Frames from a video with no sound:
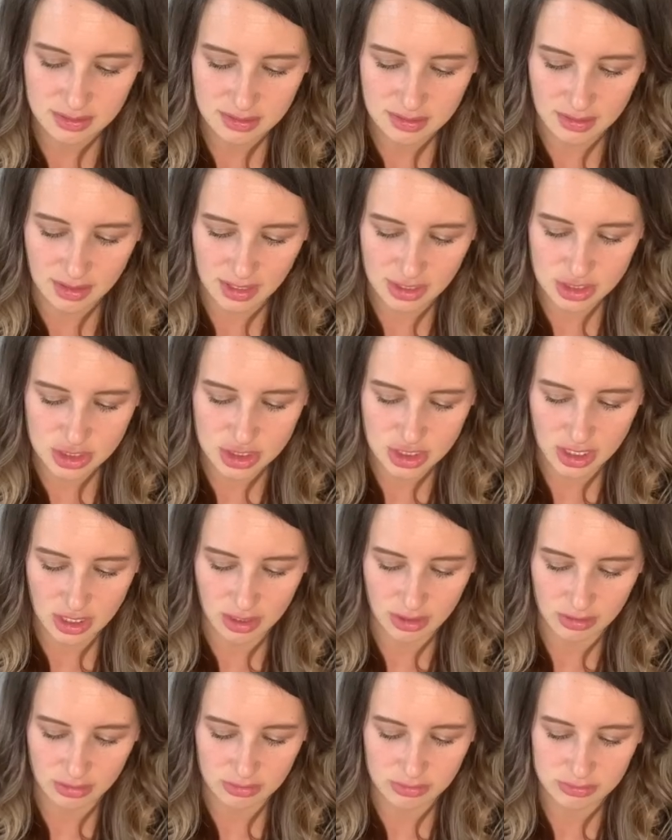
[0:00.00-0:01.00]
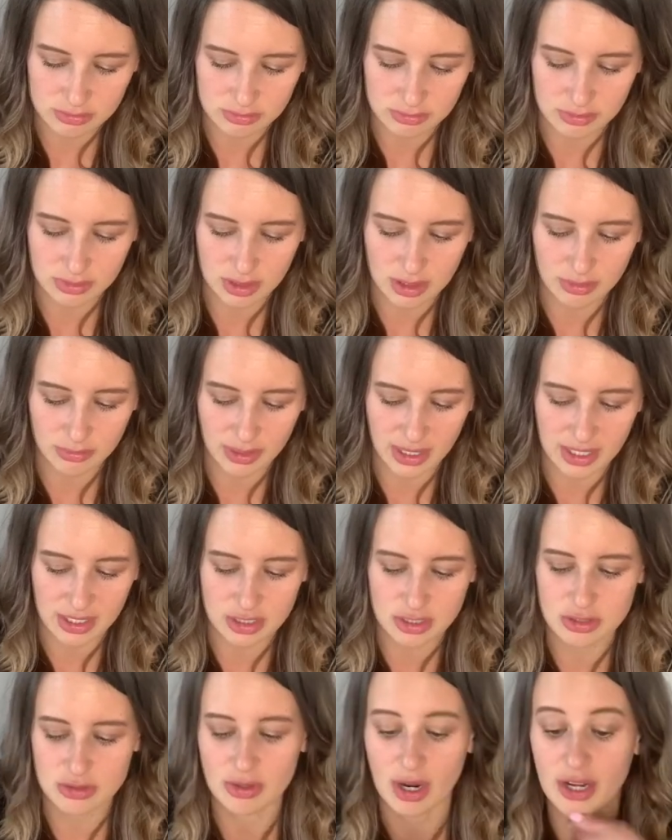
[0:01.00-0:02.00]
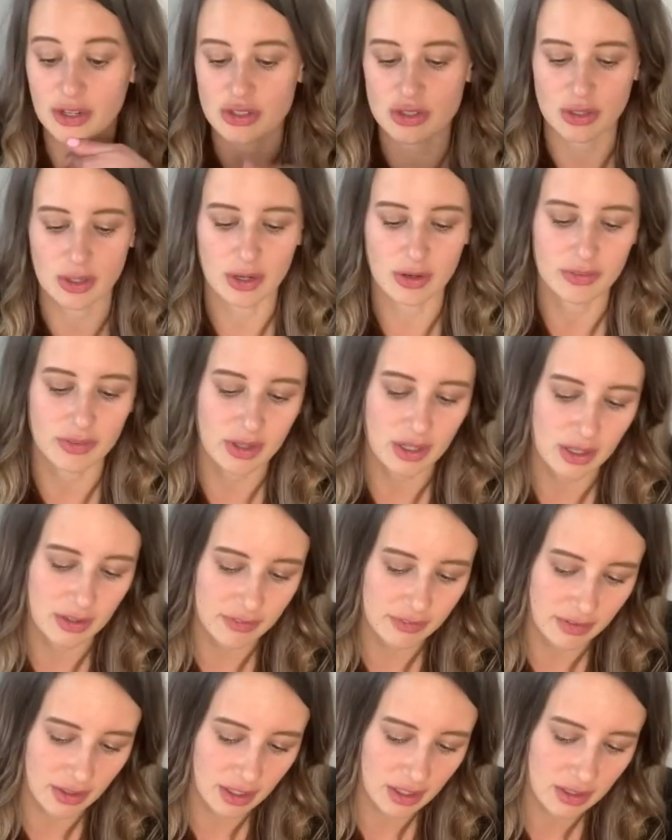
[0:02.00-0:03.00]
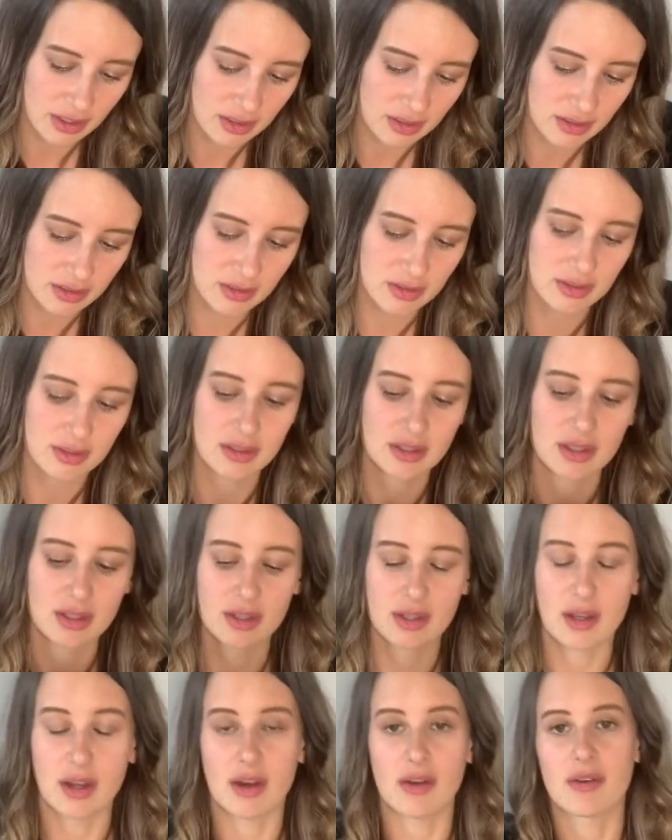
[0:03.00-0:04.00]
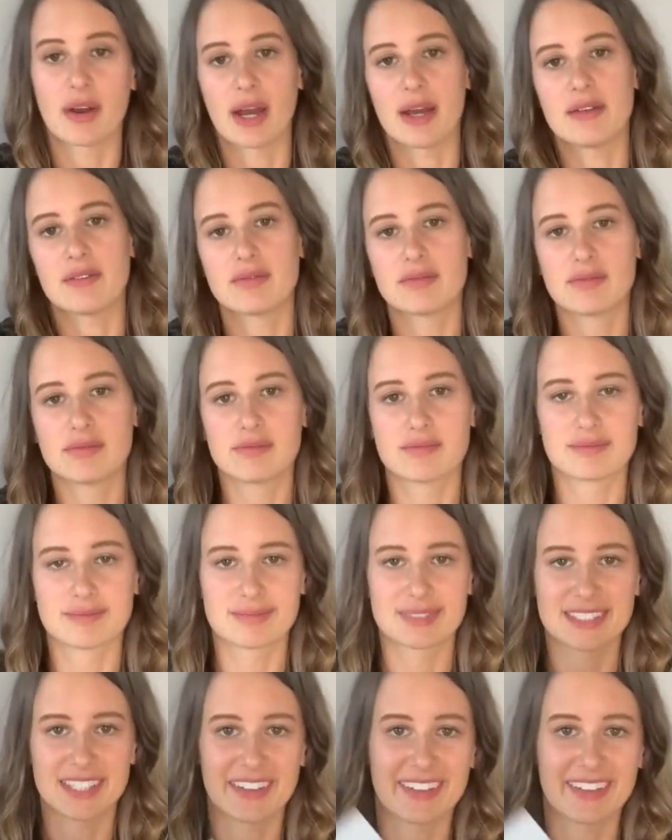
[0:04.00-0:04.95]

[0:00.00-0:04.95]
that show, or where I drew over her fur. Okay, so